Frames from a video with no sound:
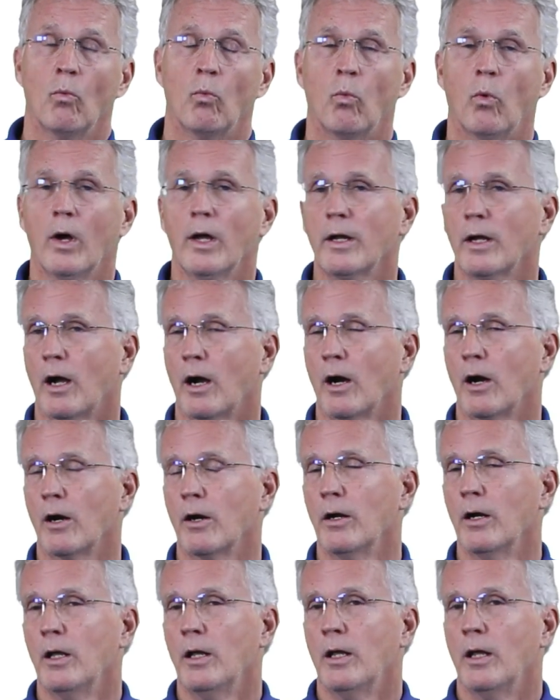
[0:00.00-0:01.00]
What
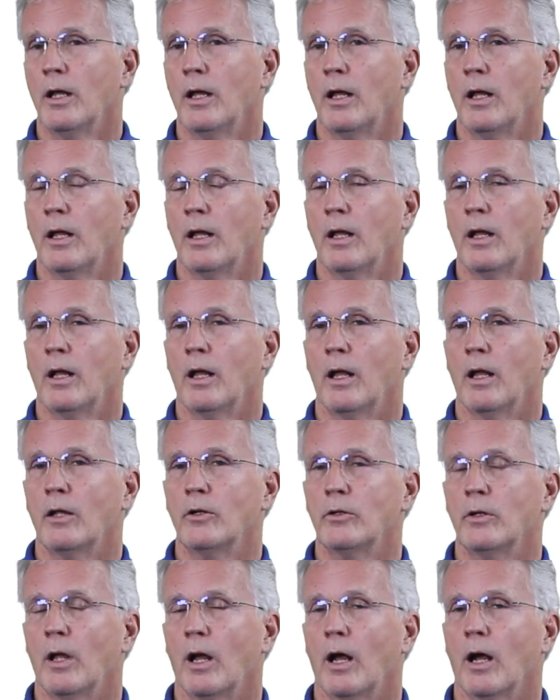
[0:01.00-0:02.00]
are
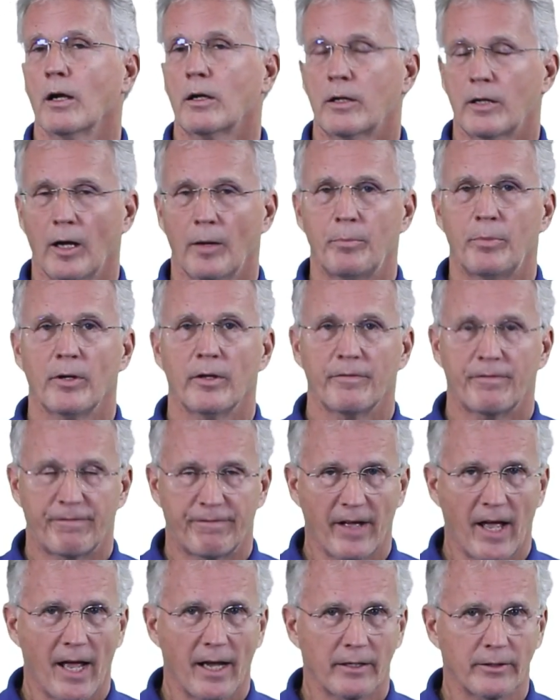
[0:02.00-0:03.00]
a couple of
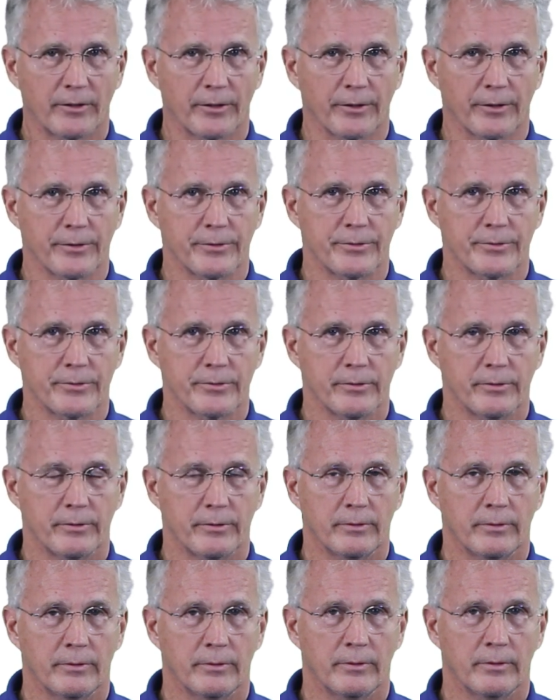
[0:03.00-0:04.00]
factors
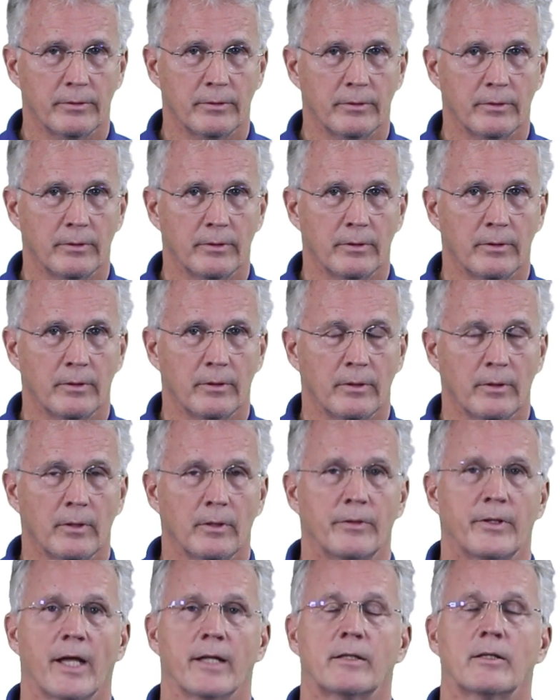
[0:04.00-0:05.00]

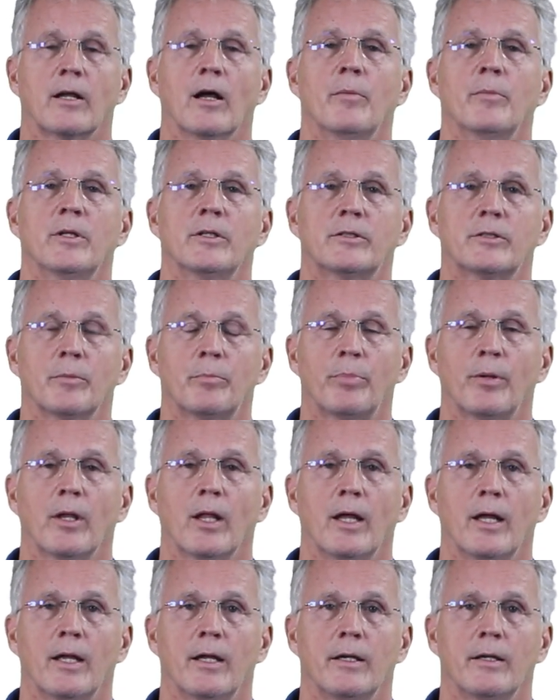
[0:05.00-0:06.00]
that come into
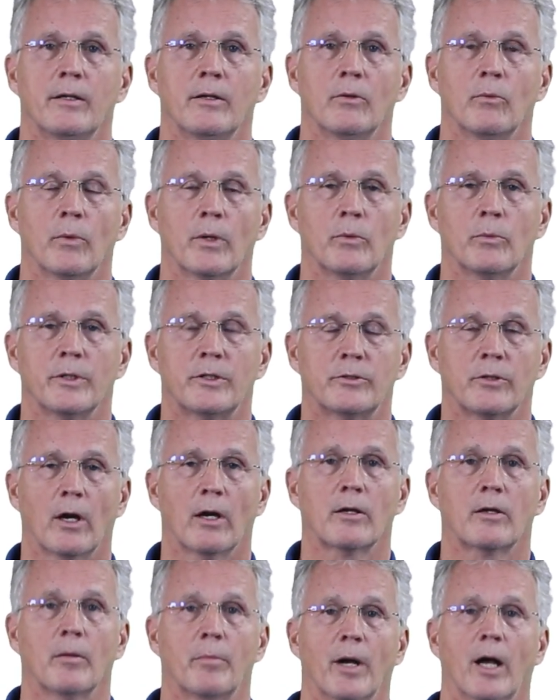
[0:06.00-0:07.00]
play when we
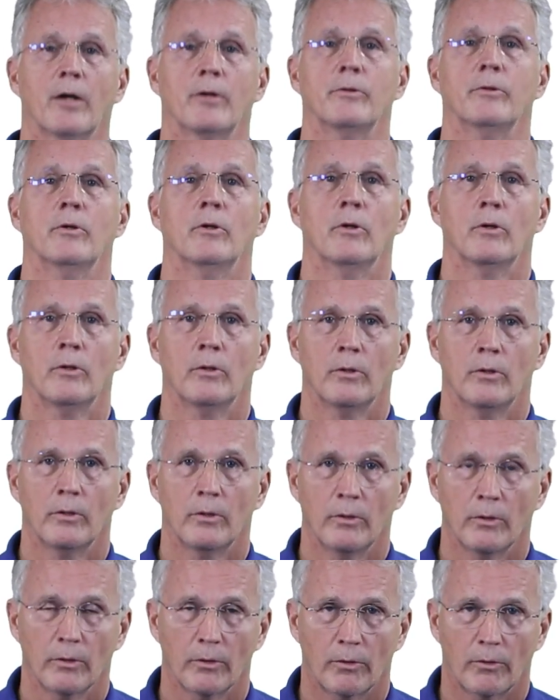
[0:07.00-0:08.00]
talk about
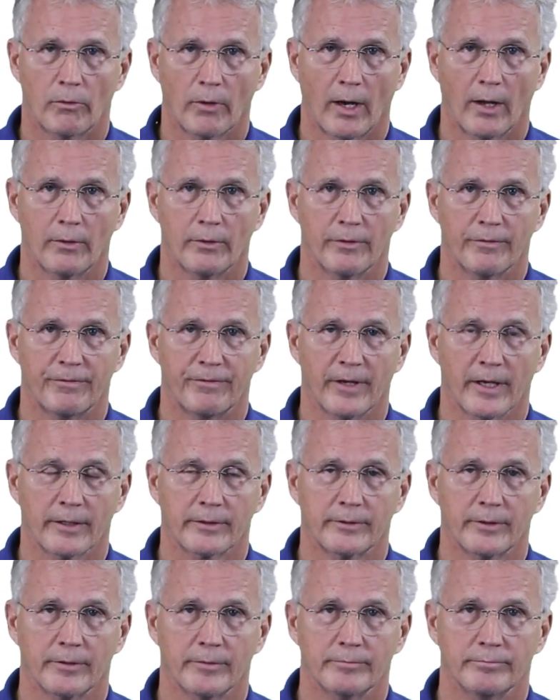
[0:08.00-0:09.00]
ground
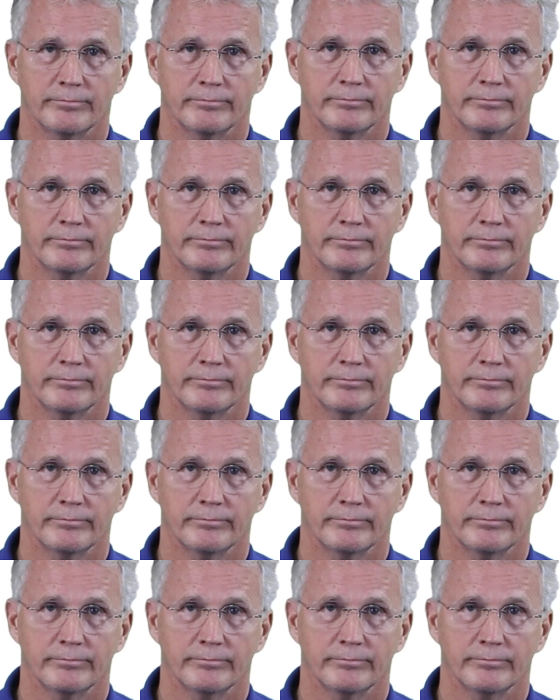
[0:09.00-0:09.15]
effect.